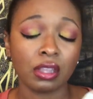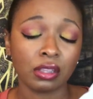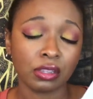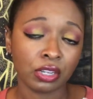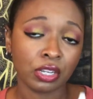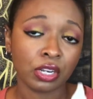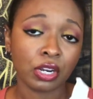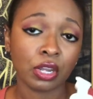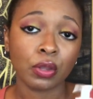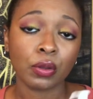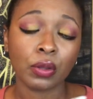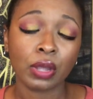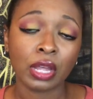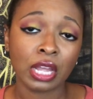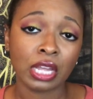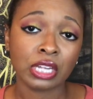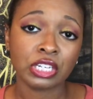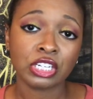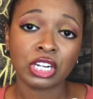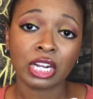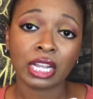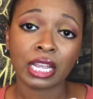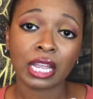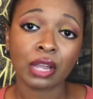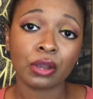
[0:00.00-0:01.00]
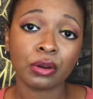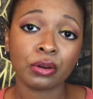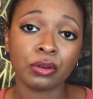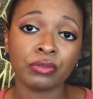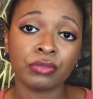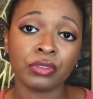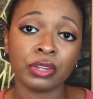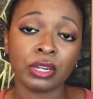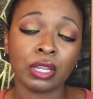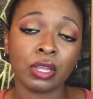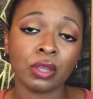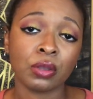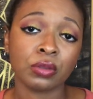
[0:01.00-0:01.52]
You know, check out her
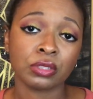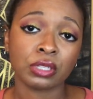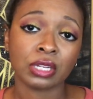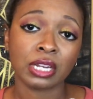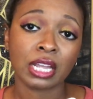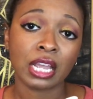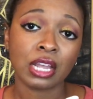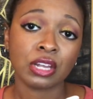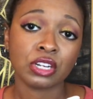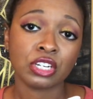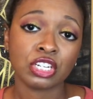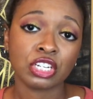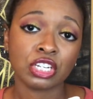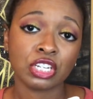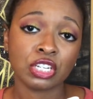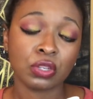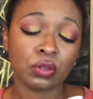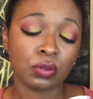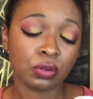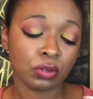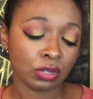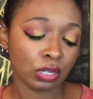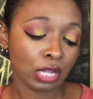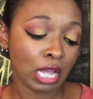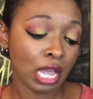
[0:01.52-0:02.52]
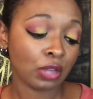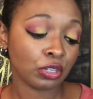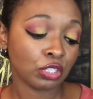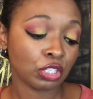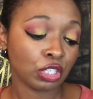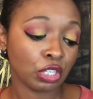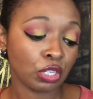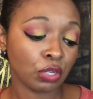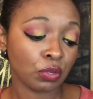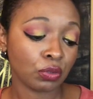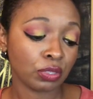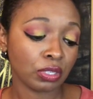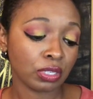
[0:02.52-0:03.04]
videos on how
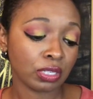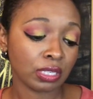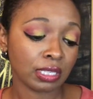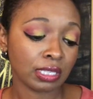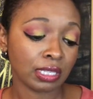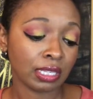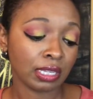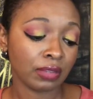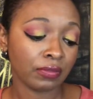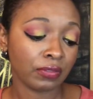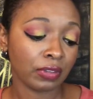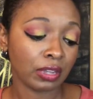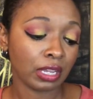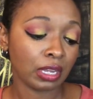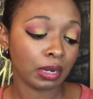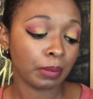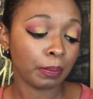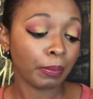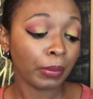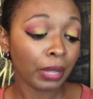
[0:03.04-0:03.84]
she uses this leave-in.